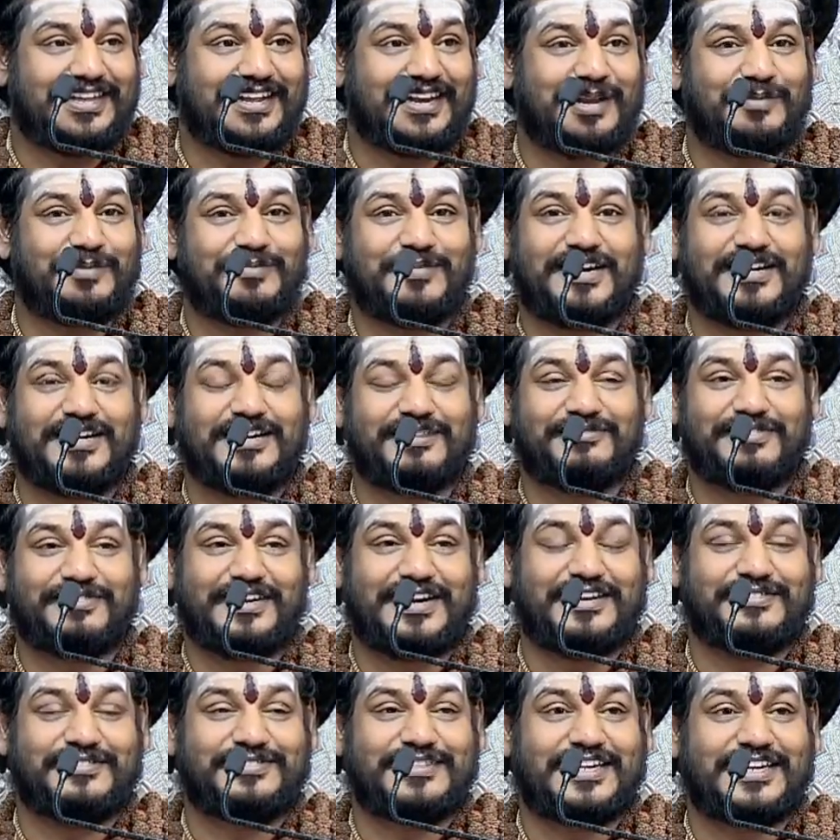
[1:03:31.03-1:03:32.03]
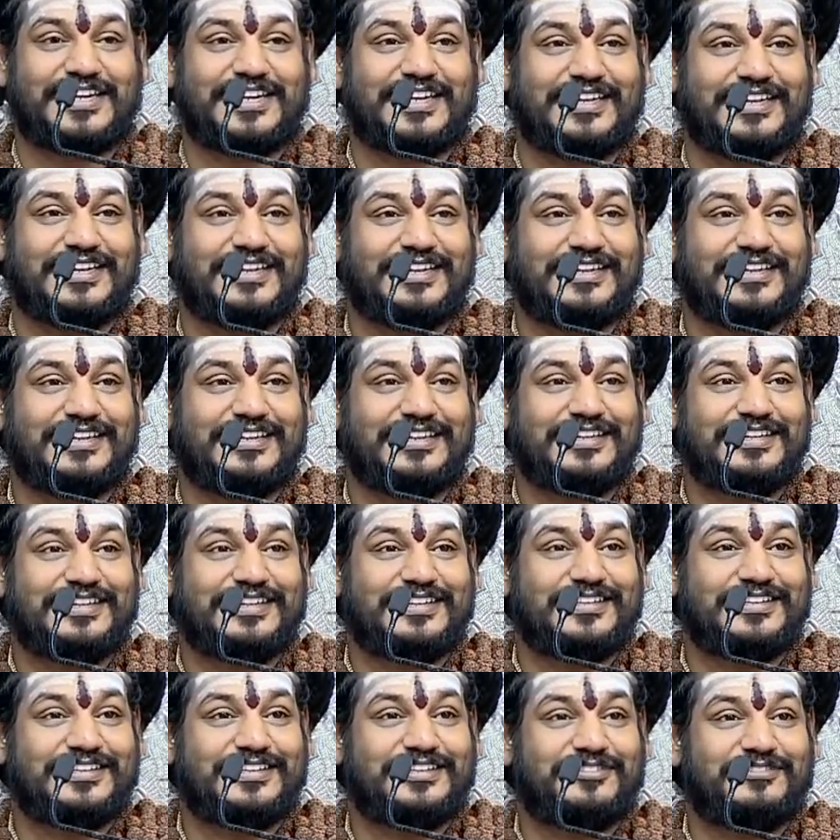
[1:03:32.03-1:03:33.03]
or I am not afraid of the
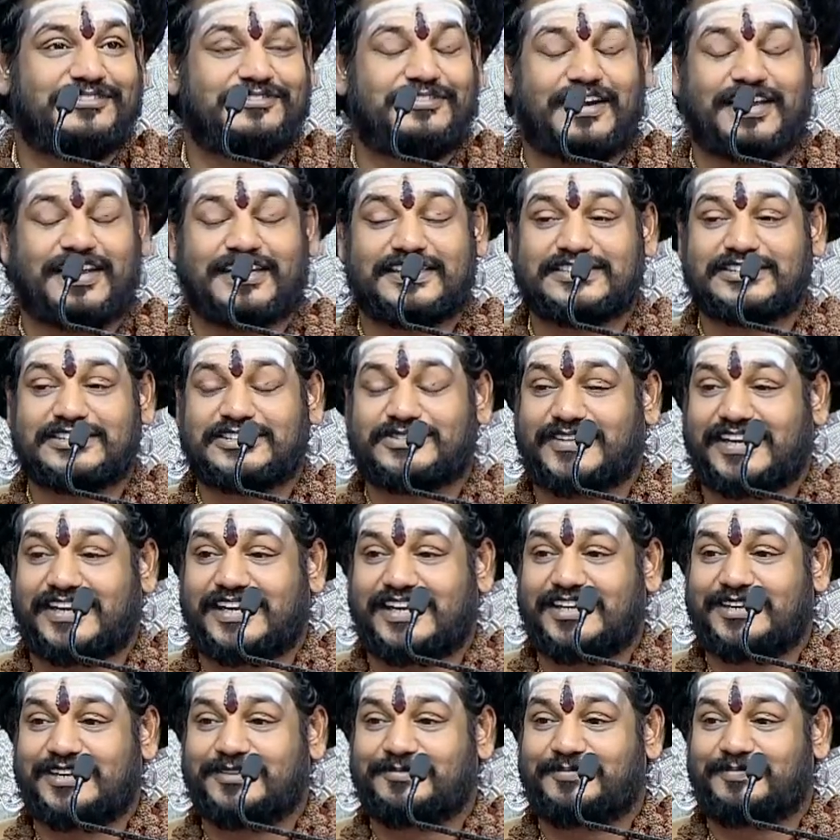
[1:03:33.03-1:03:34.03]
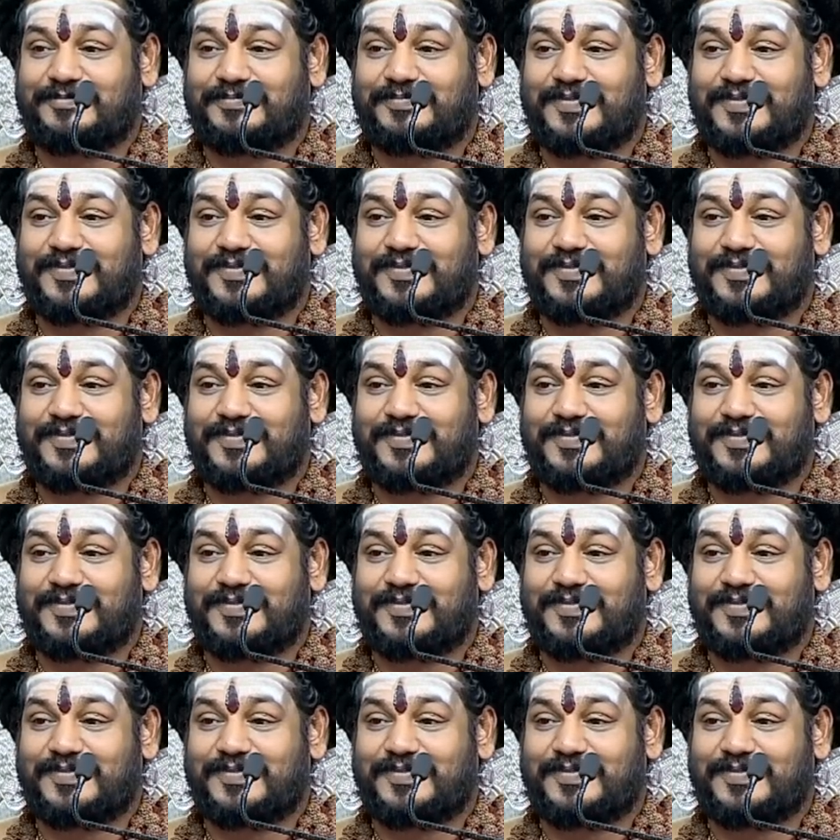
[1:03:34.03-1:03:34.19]
forest fire.